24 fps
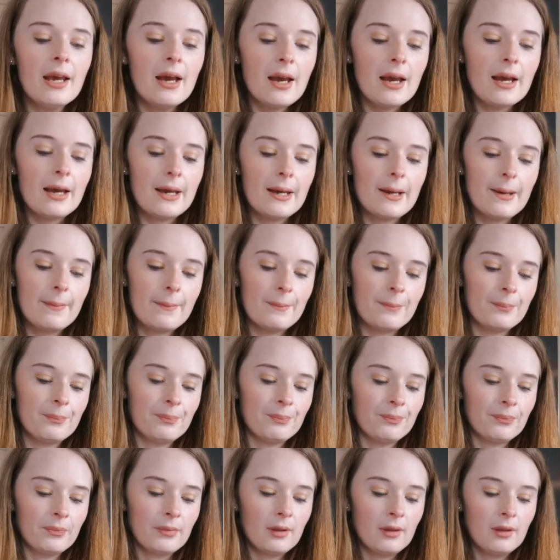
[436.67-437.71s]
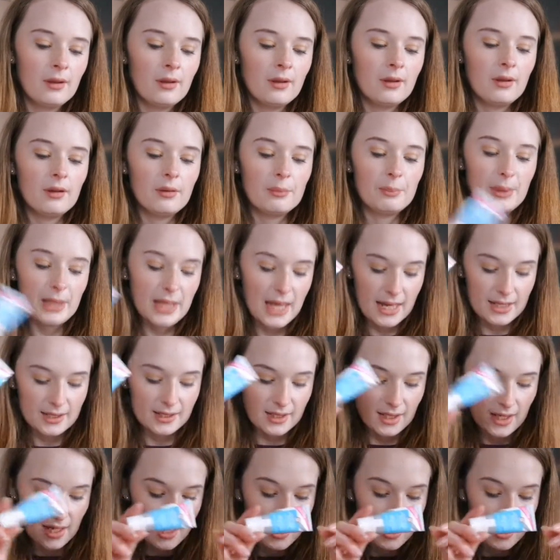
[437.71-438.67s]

But yes,